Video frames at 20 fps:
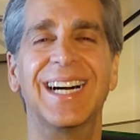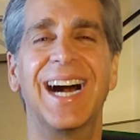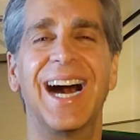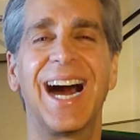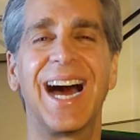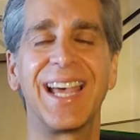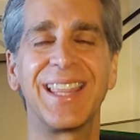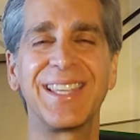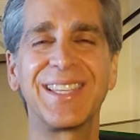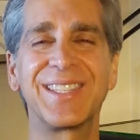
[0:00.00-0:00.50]

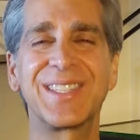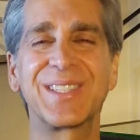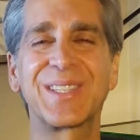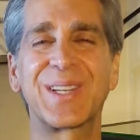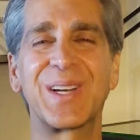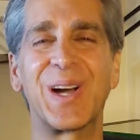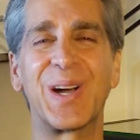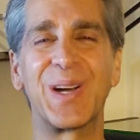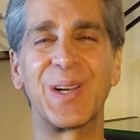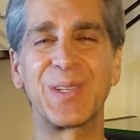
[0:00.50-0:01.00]
Hi, this is
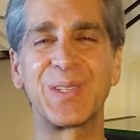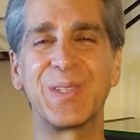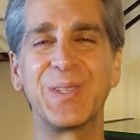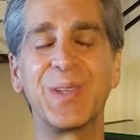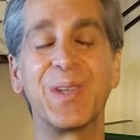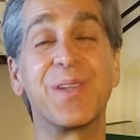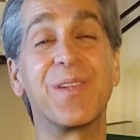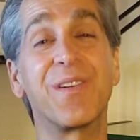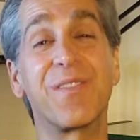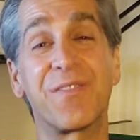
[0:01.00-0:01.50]
Karl
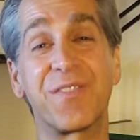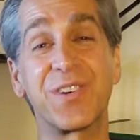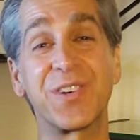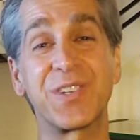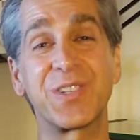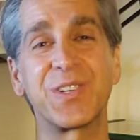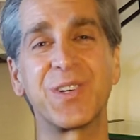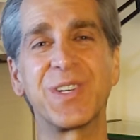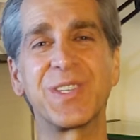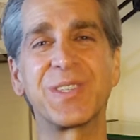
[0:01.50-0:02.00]
Tooley, your
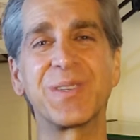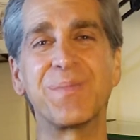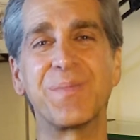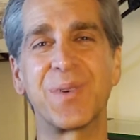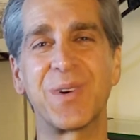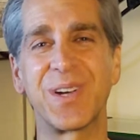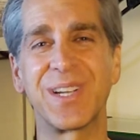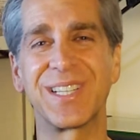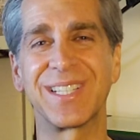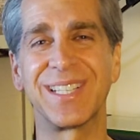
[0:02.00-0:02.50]
first choice in
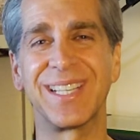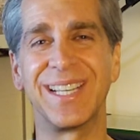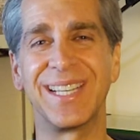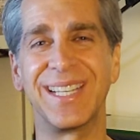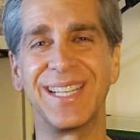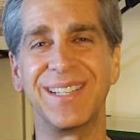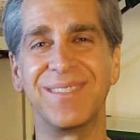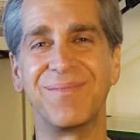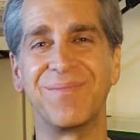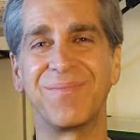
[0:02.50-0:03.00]
mortgage
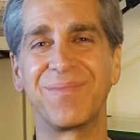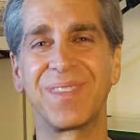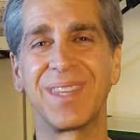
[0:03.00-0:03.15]
lending.